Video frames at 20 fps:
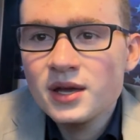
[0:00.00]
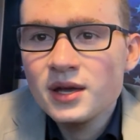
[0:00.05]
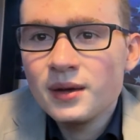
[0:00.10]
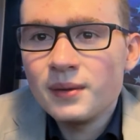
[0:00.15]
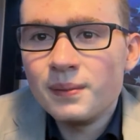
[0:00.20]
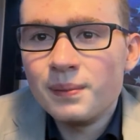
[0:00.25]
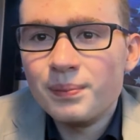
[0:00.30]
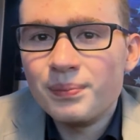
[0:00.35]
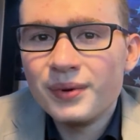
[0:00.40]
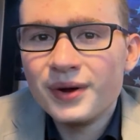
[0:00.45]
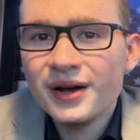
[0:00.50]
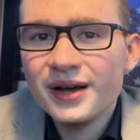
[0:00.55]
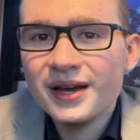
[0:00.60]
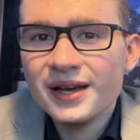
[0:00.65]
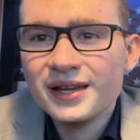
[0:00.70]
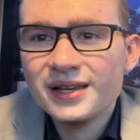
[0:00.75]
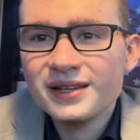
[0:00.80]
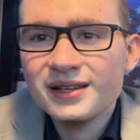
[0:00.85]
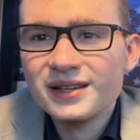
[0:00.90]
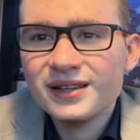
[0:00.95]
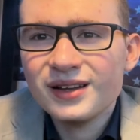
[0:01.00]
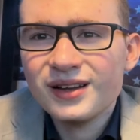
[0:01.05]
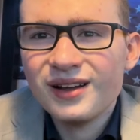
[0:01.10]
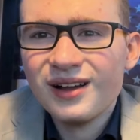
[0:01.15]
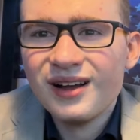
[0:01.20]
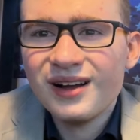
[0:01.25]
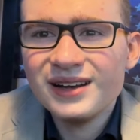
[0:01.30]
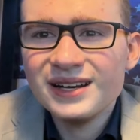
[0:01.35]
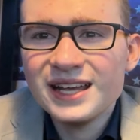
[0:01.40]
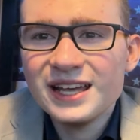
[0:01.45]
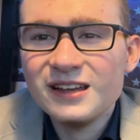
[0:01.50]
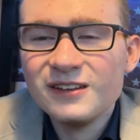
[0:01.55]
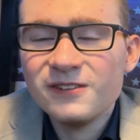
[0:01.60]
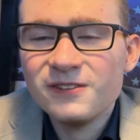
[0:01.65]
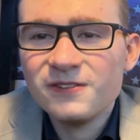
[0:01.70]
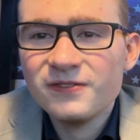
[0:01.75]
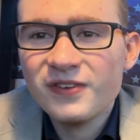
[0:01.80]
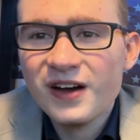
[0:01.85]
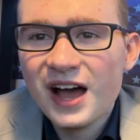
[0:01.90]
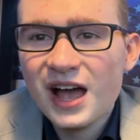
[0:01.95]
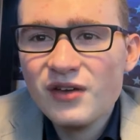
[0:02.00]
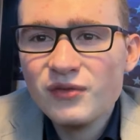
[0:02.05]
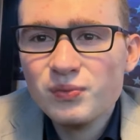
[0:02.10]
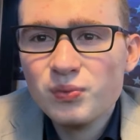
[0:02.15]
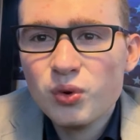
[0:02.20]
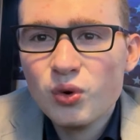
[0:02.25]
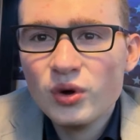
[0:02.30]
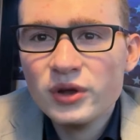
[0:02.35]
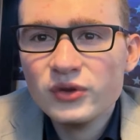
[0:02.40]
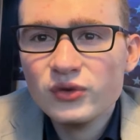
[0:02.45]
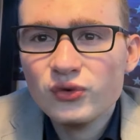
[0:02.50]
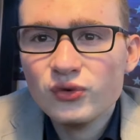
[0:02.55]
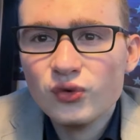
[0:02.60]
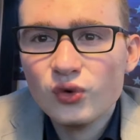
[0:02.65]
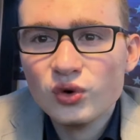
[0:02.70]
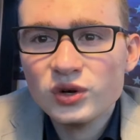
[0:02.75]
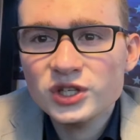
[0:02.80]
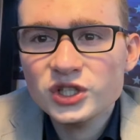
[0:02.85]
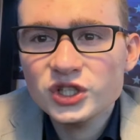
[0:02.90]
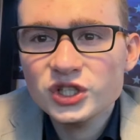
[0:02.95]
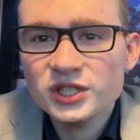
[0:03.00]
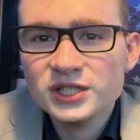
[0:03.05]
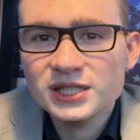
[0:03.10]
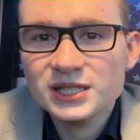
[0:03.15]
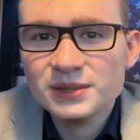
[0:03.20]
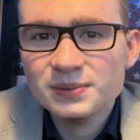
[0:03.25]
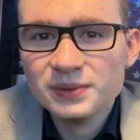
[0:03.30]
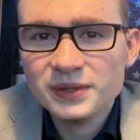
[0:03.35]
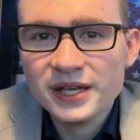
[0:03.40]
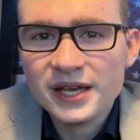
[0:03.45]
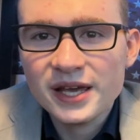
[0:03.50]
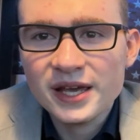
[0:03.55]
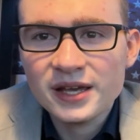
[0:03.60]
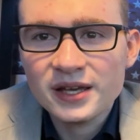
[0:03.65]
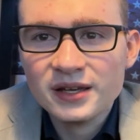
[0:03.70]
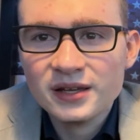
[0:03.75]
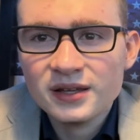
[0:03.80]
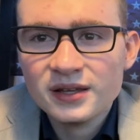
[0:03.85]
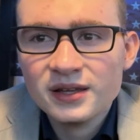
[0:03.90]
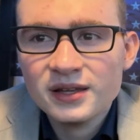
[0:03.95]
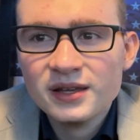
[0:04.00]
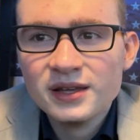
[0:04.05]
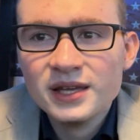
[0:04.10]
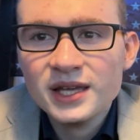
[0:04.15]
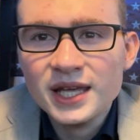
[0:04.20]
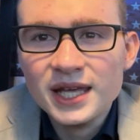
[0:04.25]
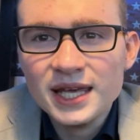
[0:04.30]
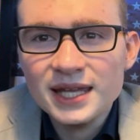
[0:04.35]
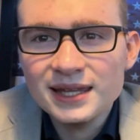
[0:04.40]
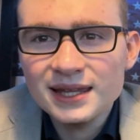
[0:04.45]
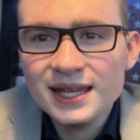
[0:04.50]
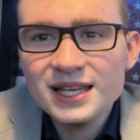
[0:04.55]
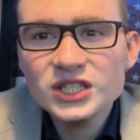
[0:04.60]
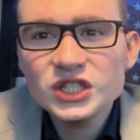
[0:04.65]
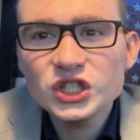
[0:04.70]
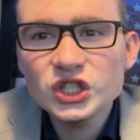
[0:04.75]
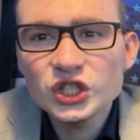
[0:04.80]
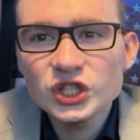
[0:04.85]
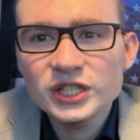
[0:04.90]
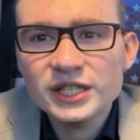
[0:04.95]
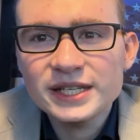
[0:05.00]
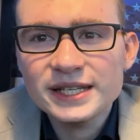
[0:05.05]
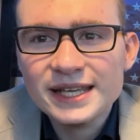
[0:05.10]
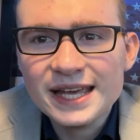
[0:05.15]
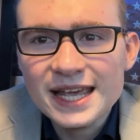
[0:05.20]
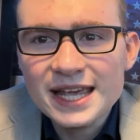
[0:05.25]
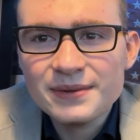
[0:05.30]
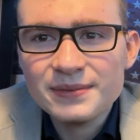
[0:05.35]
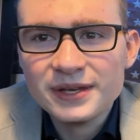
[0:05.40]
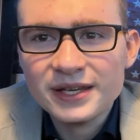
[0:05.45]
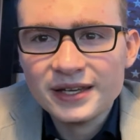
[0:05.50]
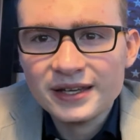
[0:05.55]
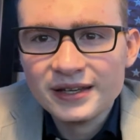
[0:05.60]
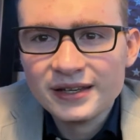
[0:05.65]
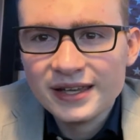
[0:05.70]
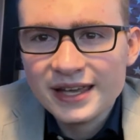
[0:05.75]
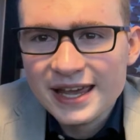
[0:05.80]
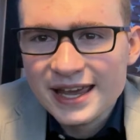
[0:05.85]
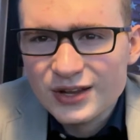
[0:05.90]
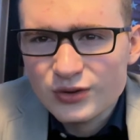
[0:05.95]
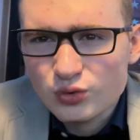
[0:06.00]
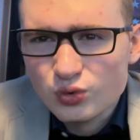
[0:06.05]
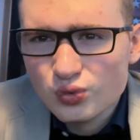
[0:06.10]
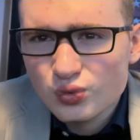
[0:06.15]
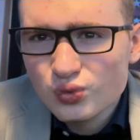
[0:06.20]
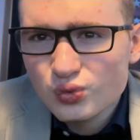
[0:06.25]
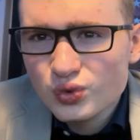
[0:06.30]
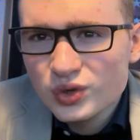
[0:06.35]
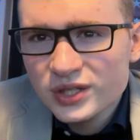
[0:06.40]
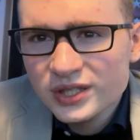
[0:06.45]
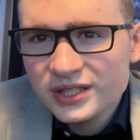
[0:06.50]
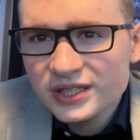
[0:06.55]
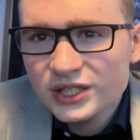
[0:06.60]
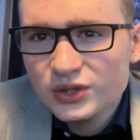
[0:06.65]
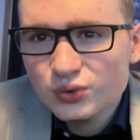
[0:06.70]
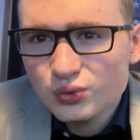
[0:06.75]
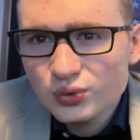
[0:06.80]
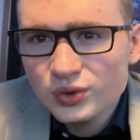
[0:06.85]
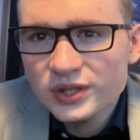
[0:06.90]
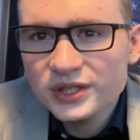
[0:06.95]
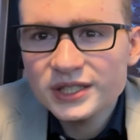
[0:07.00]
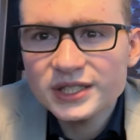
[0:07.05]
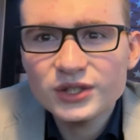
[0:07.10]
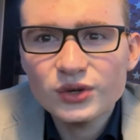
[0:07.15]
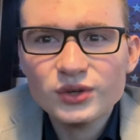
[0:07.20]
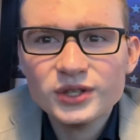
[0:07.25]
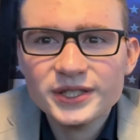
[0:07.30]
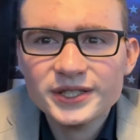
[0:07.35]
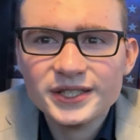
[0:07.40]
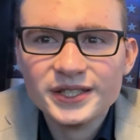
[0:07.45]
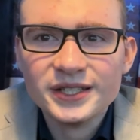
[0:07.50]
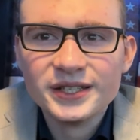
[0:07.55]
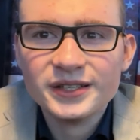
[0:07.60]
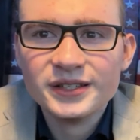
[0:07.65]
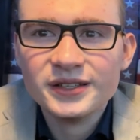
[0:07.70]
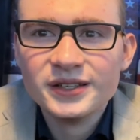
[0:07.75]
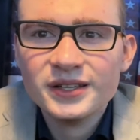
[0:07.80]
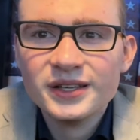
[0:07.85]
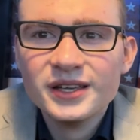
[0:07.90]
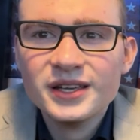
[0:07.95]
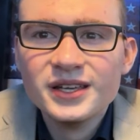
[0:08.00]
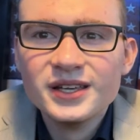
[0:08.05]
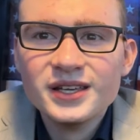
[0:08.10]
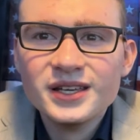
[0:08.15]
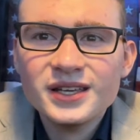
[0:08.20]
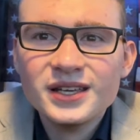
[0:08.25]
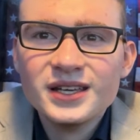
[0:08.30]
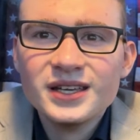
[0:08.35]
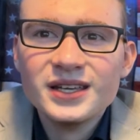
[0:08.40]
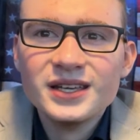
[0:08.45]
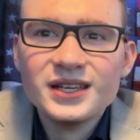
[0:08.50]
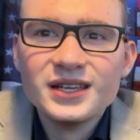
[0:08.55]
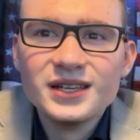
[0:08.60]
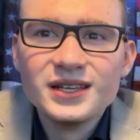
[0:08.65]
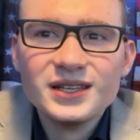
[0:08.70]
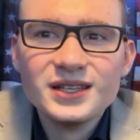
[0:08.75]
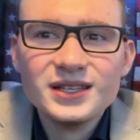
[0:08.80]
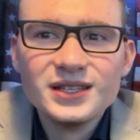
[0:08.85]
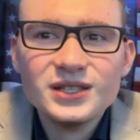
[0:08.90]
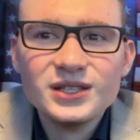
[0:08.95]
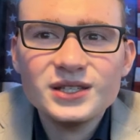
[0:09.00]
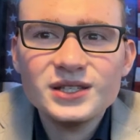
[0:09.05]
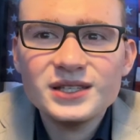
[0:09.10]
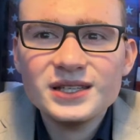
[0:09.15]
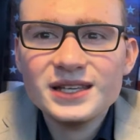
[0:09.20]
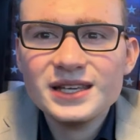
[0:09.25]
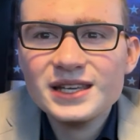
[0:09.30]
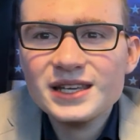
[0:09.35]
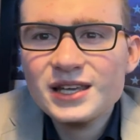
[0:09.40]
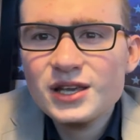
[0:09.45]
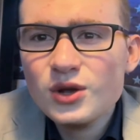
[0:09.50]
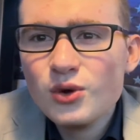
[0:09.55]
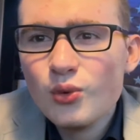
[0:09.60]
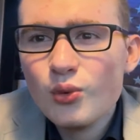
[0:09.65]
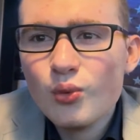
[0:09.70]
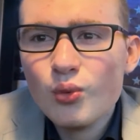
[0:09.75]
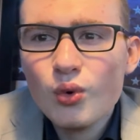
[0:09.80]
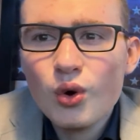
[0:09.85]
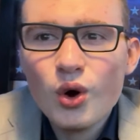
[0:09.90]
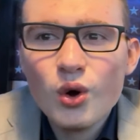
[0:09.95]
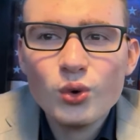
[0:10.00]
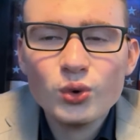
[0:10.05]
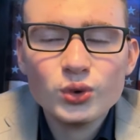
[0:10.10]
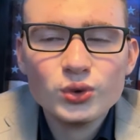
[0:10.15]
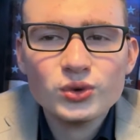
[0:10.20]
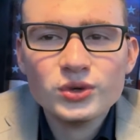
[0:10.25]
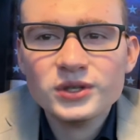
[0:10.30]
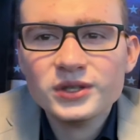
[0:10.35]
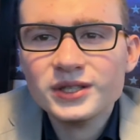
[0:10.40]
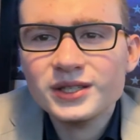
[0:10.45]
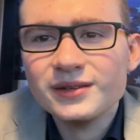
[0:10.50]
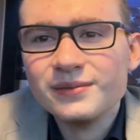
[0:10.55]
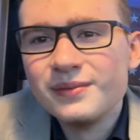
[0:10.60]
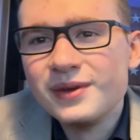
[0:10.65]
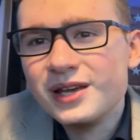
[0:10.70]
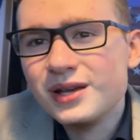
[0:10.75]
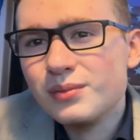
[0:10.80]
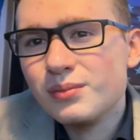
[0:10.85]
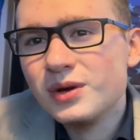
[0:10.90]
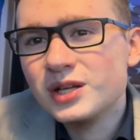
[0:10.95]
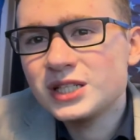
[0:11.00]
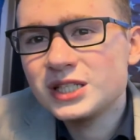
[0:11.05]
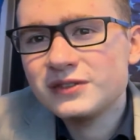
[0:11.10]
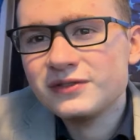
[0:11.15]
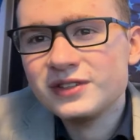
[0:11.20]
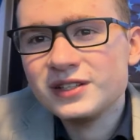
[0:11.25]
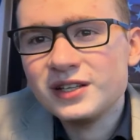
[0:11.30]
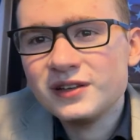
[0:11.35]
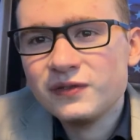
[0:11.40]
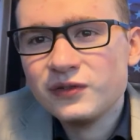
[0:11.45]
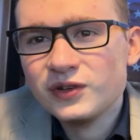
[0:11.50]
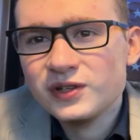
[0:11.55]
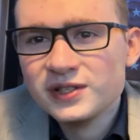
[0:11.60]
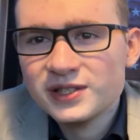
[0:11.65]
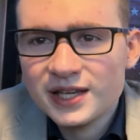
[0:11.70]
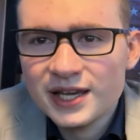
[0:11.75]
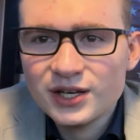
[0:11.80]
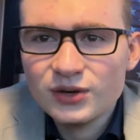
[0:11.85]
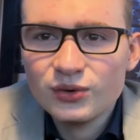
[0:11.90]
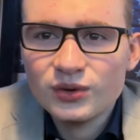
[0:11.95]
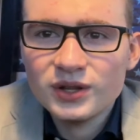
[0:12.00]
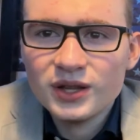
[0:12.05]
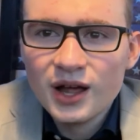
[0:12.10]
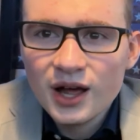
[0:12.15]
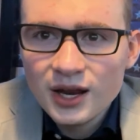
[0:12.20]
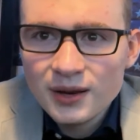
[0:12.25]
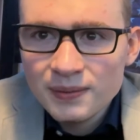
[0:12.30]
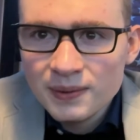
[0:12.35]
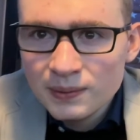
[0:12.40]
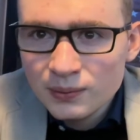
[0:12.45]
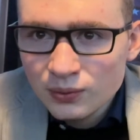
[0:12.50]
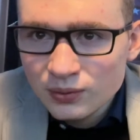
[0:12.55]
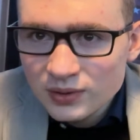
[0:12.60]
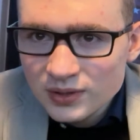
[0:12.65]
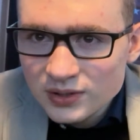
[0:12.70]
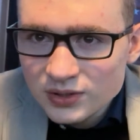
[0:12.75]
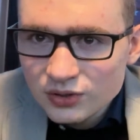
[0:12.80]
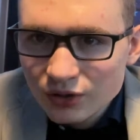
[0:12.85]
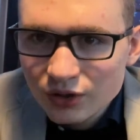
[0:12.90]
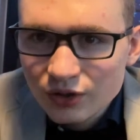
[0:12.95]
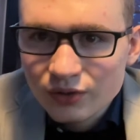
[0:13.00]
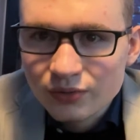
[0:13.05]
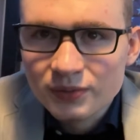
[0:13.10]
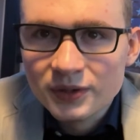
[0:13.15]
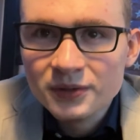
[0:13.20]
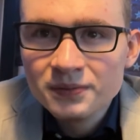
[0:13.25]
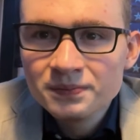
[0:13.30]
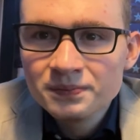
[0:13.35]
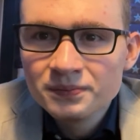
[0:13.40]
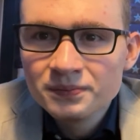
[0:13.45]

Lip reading: but on a 5.4-inch display, unless you're gaming and really, really noticing, it won't really make much of a difference. I know a lot of people disagree with me,